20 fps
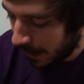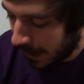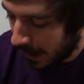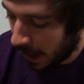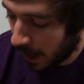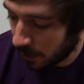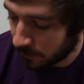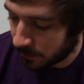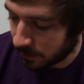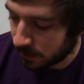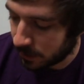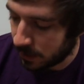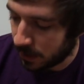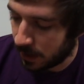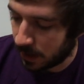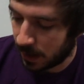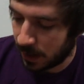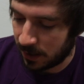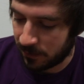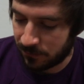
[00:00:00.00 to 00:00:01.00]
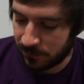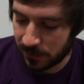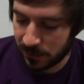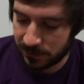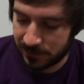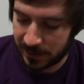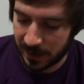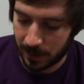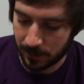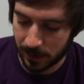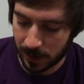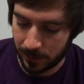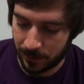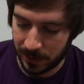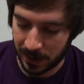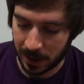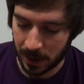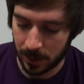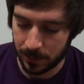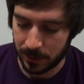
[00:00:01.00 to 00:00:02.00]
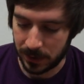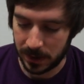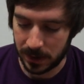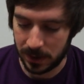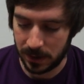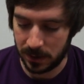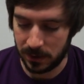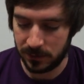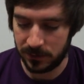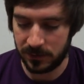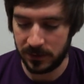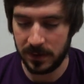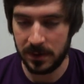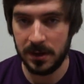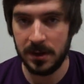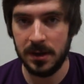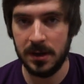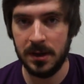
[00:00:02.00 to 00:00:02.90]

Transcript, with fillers: However, uh, first thing I'm going to pick up is